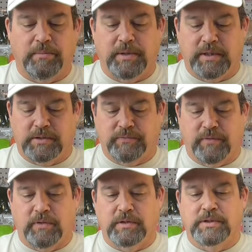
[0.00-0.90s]
to be as
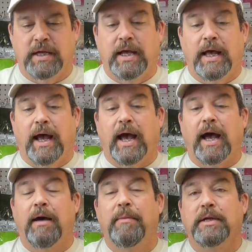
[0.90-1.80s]
far as
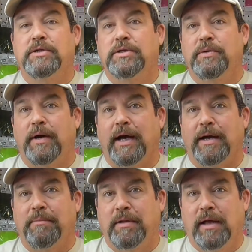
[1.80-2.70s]
how much do I
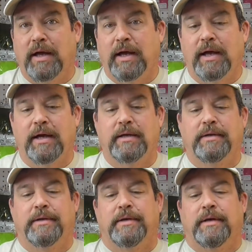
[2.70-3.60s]
apply
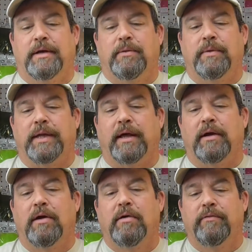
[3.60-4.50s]

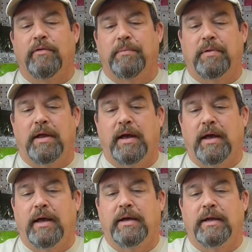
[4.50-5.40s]
without over
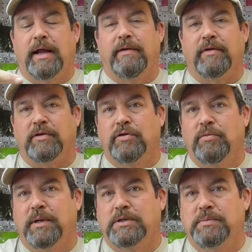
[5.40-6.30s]
applying and having too
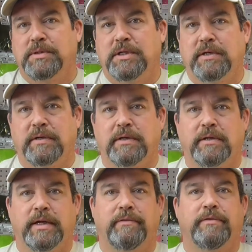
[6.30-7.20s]
much
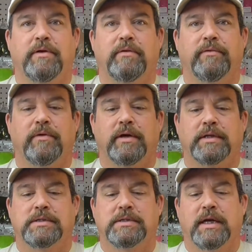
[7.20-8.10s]
material left over,
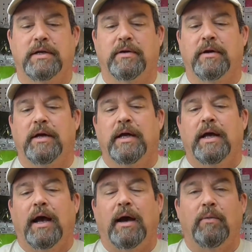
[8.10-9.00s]
etc.
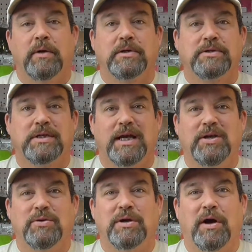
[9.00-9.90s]
I will say
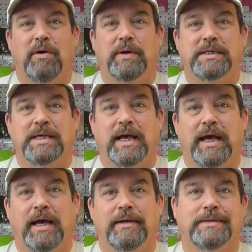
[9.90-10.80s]
you can always
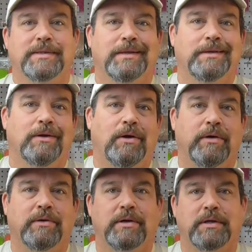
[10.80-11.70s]
add. It's a little
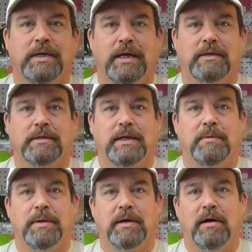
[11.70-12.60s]
harder to take the
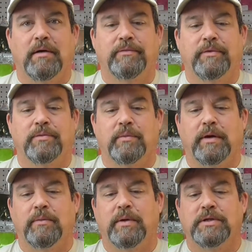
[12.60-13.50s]
dubbing off the
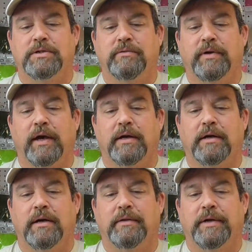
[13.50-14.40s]
thread once you've got it
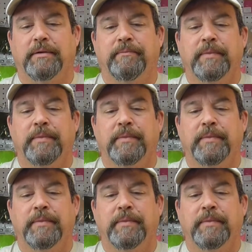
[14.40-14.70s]
on there.